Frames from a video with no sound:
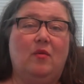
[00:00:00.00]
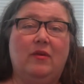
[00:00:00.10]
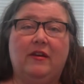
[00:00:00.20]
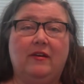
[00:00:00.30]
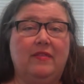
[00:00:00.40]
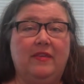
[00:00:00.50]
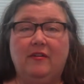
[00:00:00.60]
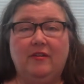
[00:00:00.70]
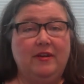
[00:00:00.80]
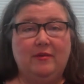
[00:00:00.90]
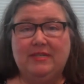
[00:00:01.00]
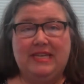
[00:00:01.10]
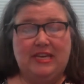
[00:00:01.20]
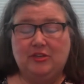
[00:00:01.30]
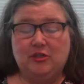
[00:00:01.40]
where there are no
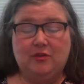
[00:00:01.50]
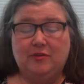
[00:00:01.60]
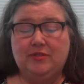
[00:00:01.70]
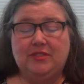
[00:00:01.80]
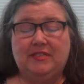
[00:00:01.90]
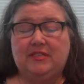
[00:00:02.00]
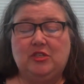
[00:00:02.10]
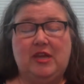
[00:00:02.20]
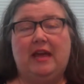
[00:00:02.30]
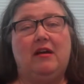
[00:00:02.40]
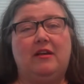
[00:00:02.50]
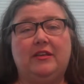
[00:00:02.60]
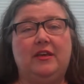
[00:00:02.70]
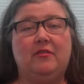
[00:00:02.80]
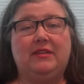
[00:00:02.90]
teachers to check on
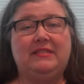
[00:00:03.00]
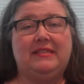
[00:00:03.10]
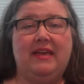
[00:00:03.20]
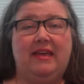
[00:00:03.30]
you and say,